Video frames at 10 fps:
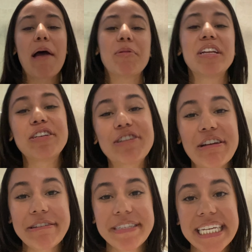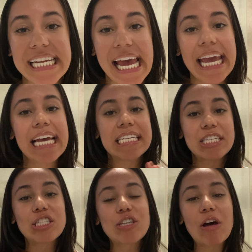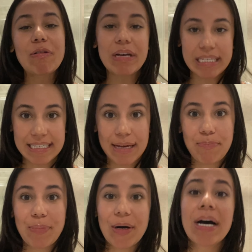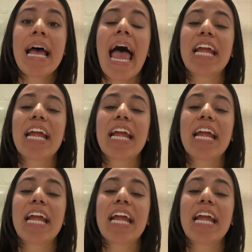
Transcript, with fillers: I'm gonna show you today is so simple,